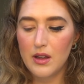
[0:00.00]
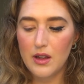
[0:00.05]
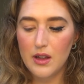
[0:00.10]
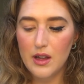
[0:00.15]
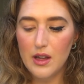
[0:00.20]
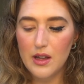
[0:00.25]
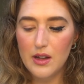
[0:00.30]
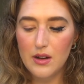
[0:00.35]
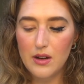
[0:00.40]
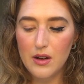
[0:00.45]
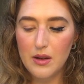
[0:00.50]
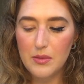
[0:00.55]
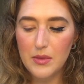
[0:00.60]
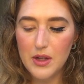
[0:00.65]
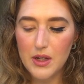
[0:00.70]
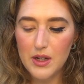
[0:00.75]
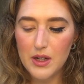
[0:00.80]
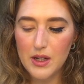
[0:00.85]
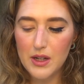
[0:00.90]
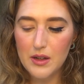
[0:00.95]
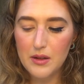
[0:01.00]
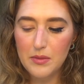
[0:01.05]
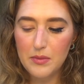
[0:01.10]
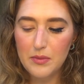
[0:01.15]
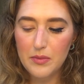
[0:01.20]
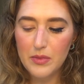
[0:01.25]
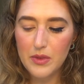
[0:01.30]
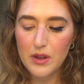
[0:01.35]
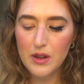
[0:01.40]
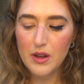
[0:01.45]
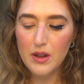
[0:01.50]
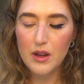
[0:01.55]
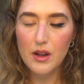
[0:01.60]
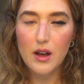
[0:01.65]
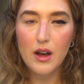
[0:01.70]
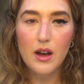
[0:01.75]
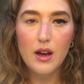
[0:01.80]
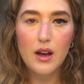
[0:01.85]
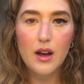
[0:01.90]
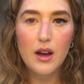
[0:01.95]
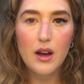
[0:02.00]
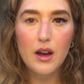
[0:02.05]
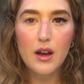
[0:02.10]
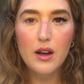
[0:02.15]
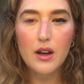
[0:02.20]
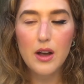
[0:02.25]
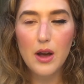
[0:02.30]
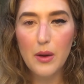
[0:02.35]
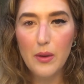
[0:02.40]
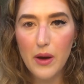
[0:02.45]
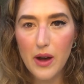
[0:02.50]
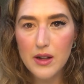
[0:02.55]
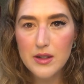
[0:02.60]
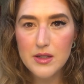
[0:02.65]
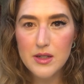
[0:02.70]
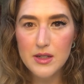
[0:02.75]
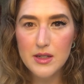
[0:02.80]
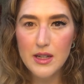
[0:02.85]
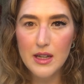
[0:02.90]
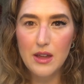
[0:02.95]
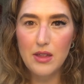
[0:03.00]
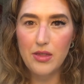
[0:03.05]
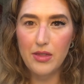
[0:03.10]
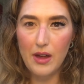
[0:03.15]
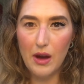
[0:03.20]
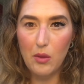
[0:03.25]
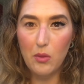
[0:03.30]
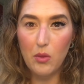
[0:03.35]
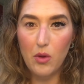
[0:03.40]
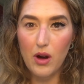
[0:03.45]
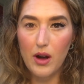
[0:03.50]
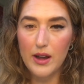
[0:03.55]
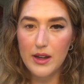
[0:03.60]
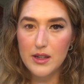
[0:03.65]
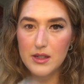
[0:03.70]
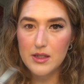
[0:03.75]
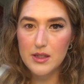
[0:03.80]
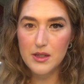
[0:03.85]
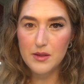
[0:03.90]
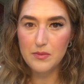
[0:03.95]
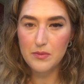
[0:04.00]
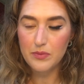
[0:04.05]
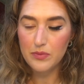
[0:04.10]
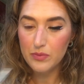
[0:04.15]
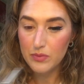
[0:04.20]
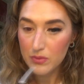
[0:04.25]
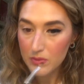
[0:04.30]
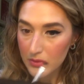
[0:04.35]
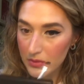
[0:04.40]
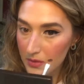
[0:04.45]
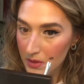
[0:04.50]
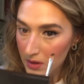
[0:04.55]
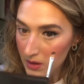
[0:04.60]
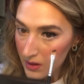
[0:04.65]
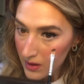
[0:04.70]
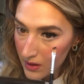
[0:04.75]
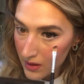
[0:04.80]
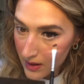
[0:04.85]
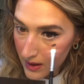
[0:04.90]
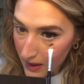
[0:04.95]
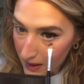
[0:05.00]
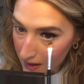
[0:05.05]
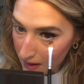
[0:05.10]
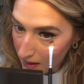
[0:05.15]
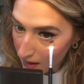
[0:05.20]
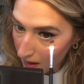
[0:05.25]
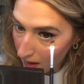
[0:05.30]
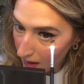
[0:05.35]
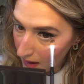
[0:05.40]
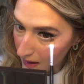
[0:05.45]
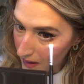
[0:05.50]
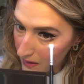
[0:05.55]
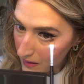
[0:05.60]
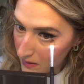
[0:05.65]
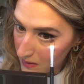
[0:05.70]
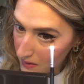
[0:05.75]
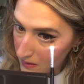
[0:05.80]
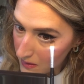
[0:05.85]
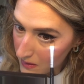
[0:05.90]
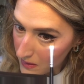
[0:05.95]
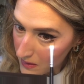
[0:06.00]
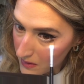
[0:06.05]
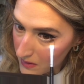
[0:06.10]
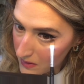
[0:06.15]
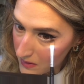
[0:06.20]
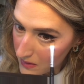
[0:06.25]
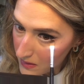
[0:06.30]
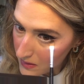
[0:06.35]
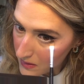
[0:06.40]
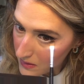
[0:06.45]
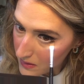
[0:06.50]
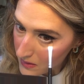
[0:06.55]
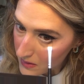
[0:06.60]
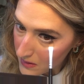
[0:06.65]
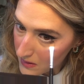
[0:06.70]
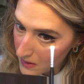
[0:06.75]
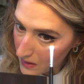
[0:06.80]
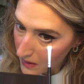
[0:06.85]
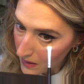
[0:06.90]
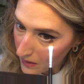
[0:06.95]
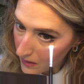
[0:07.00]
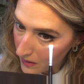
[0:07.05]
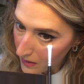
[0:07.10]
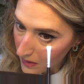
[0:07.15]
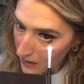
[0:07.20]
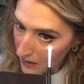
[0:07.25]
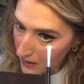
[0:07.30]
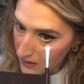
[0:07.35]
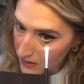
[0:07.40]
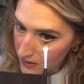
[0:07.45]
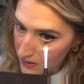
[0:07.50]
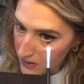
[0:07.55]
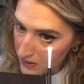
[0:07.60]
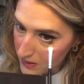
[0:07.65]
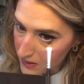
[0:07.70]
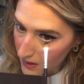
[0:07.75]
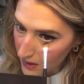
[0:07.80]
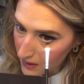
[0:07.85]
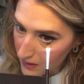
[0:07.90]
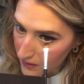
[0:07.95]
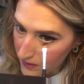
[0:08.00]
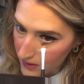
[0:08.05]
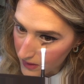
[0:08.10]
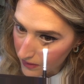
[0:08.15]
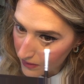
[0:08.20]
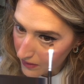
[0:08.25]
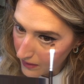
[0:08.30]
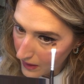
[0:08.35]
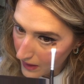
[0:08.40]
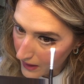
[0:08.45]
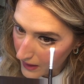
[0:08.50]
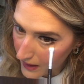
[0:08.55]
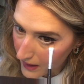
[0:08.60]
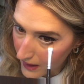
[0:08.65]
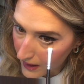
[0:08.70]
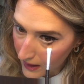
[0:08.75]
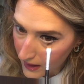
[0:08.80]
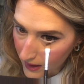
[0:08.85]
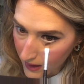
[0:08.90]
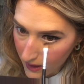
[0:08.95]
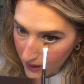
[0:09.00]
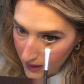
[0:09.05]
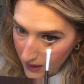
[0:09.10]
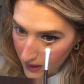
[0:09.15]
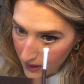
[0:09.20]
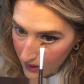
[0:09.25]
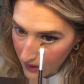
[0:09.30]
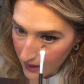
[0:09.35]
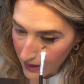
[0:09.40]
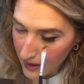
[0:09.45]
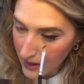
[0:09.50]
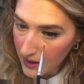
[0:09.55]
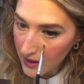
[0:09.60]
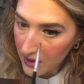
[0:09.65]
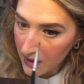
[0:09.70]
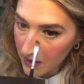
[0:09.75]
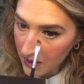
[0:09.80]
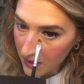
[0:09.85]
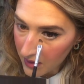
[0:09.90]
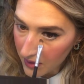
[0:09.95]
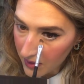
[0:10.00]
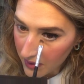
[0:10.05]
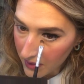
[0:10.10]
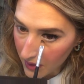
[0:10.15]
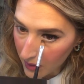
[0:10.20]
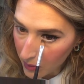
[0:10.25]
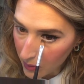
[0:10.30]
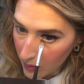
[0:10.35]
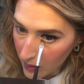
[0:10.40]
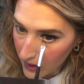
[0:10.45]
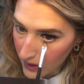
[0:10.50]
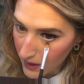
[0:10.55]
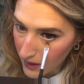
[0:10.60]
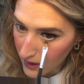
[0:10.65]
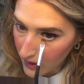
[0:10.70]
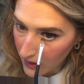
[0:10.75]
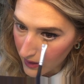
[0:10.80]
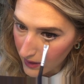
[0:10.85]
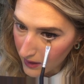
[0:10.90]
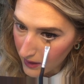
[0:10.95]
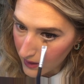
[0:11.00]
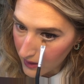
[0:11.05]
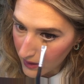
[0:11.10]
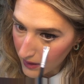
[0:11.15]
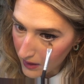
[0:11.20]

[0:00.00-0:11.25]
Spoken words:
and I'm going to go underneath that white in a line. So it's just kind of defining that white line.